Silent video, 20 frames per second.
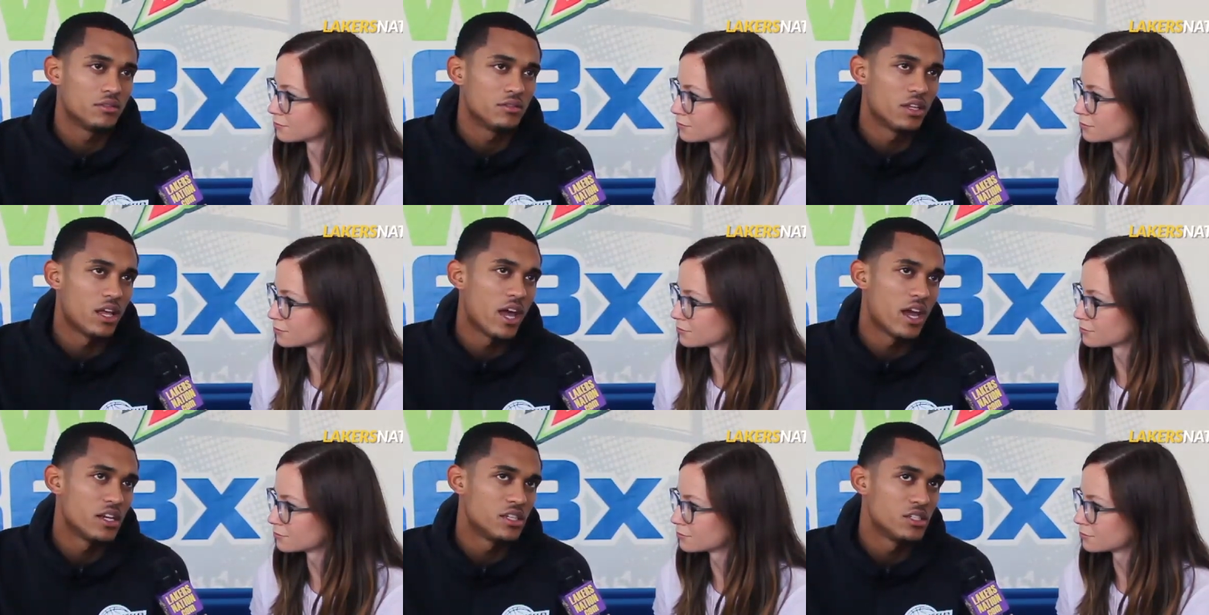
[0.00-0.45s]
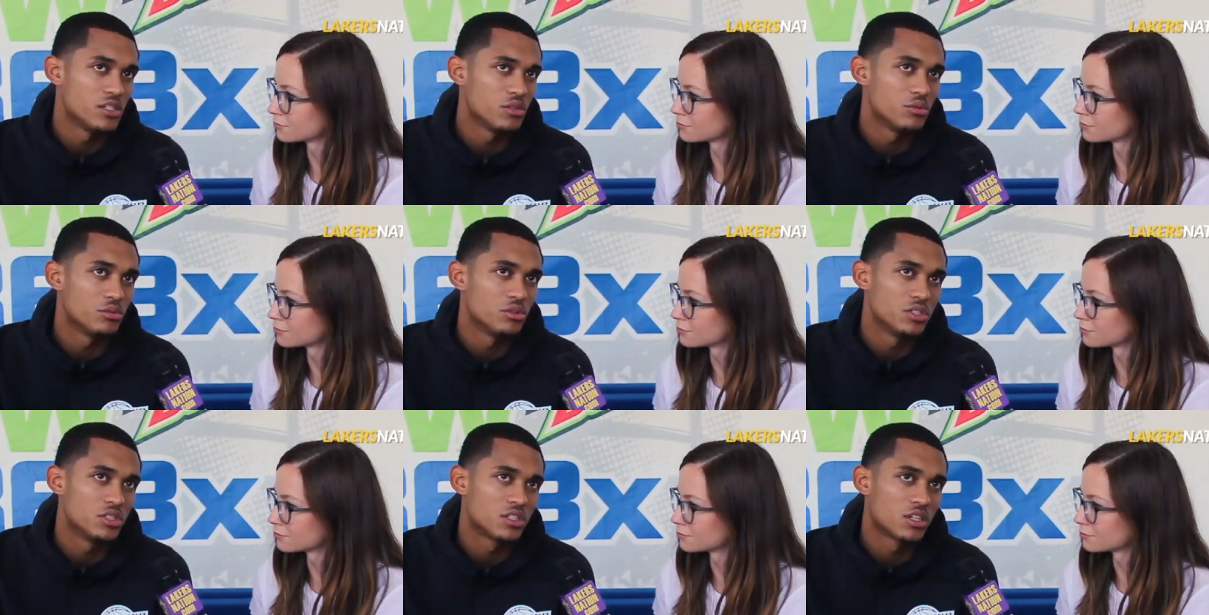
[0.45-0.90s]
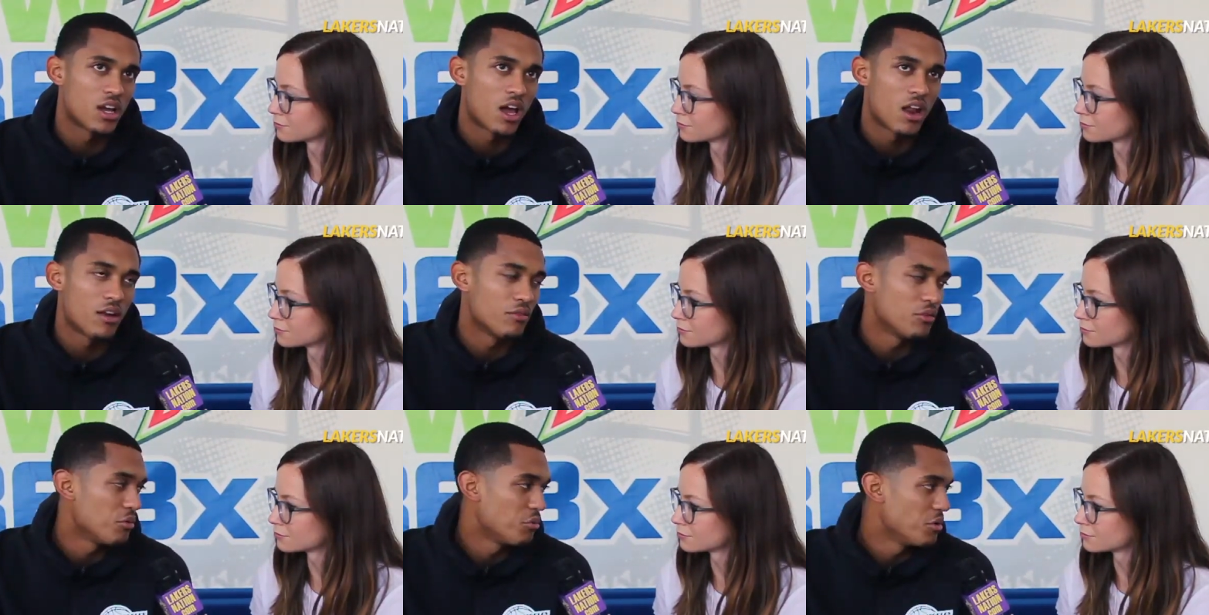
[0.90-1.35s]
Speaker 1: last year was
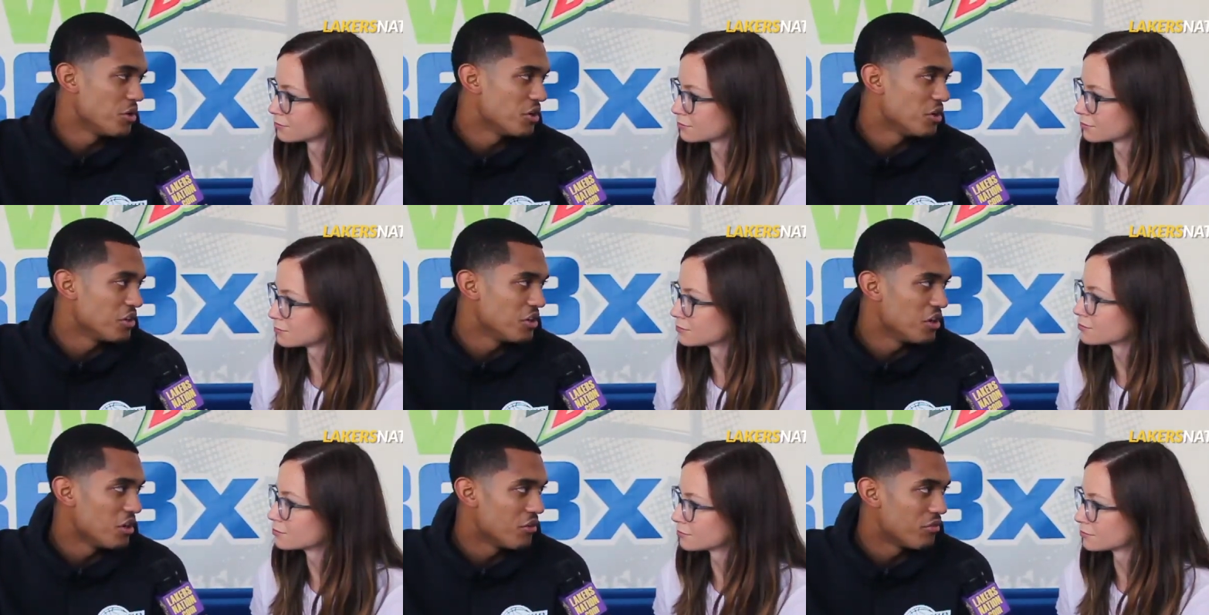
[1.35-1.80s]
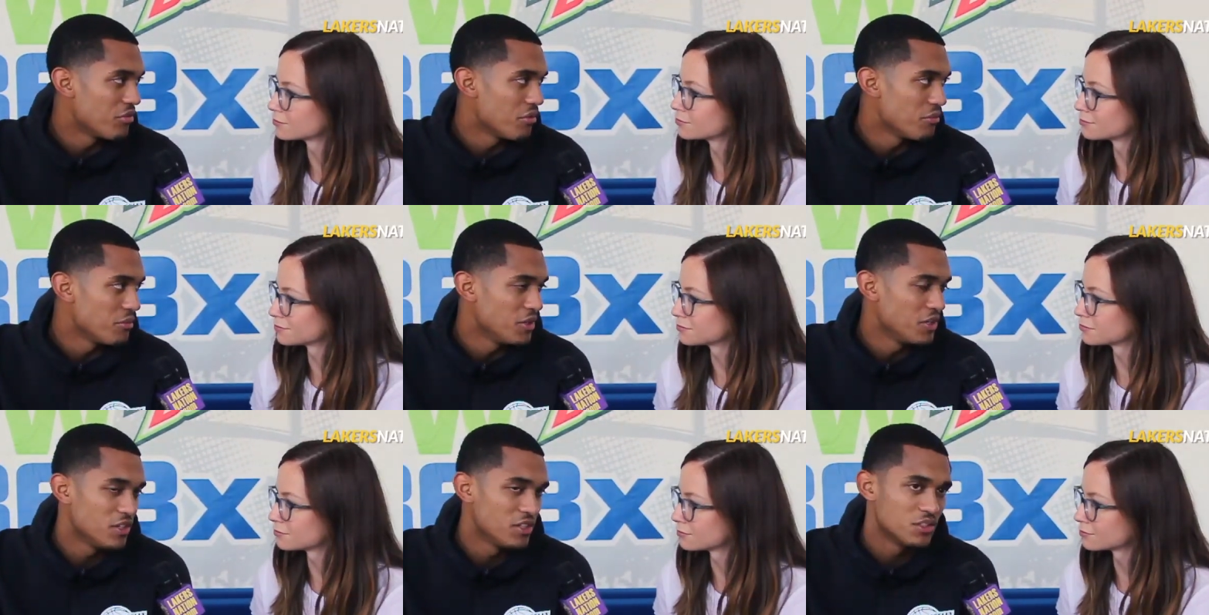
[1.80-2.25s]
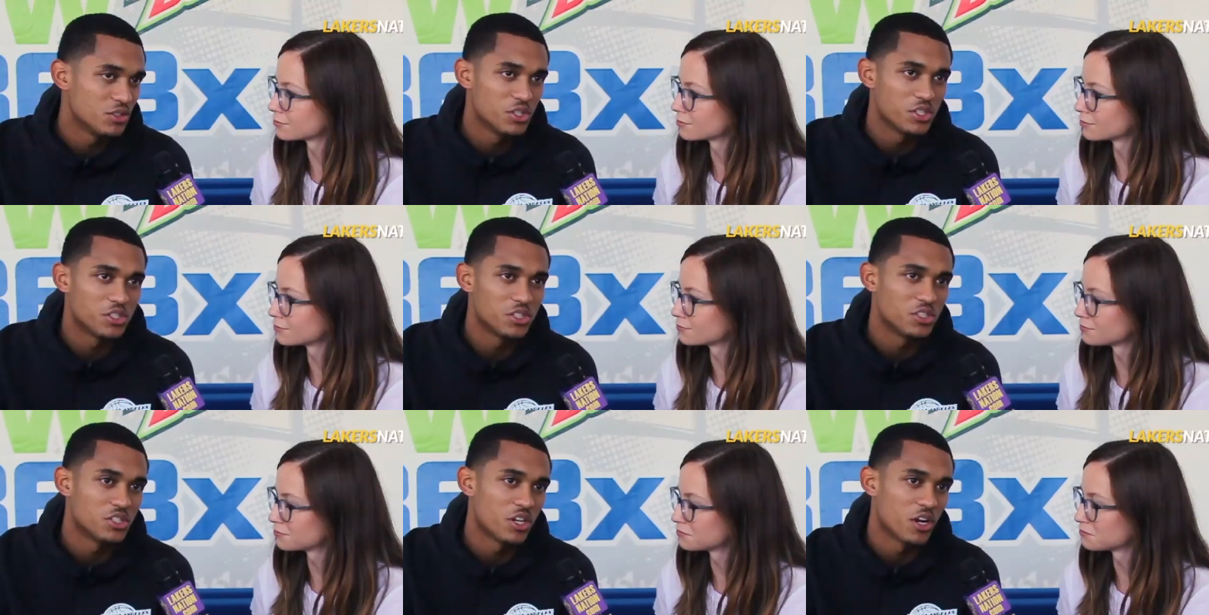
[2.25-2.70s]
kind of a weird year for me
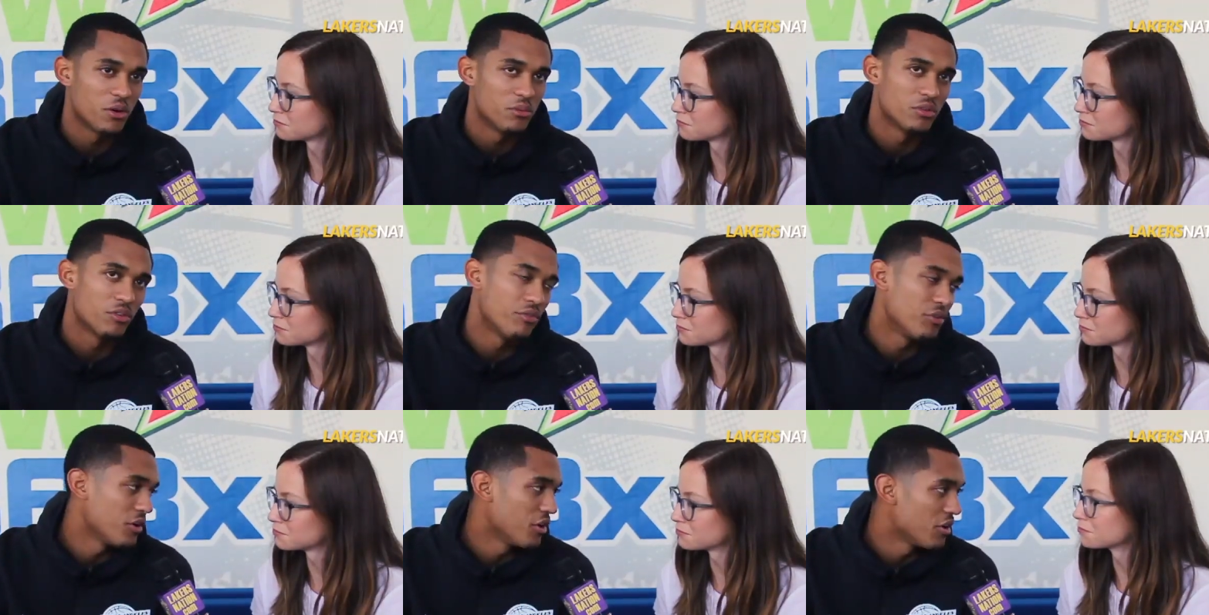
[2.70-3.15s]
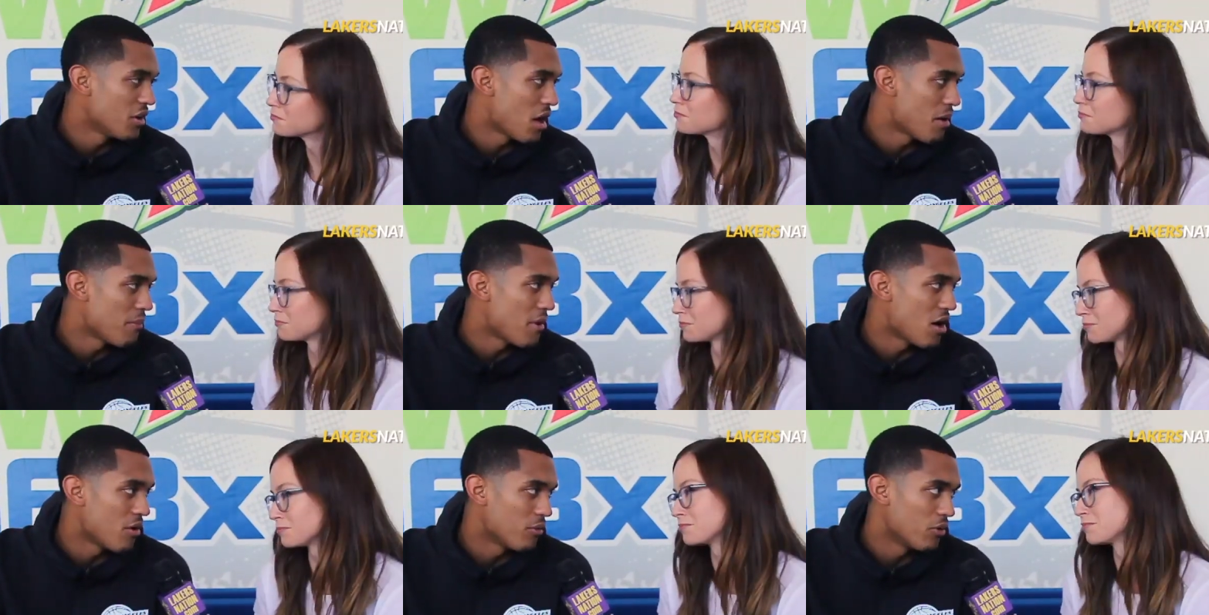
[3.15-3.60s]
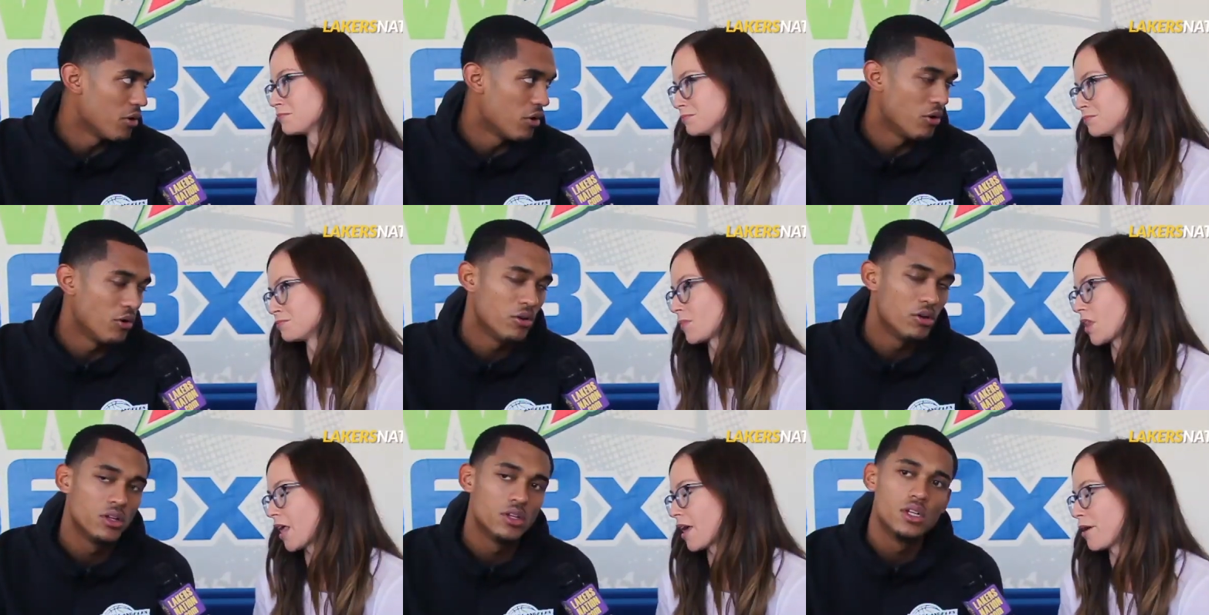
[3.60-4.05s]
just in terms of figuring out my
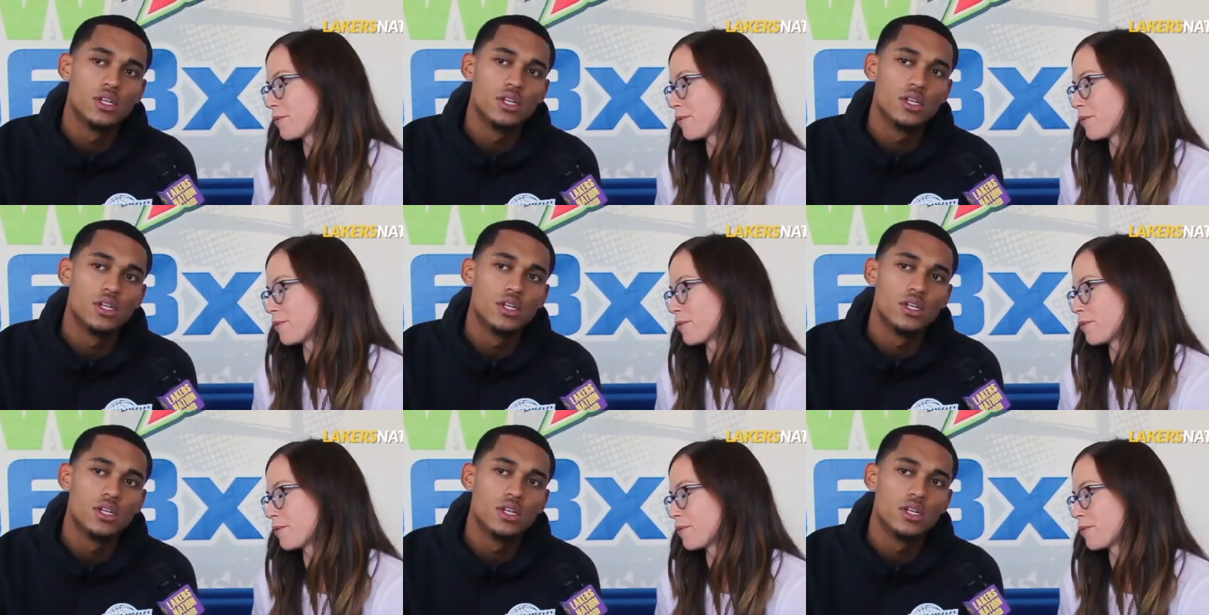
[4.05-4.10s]
role.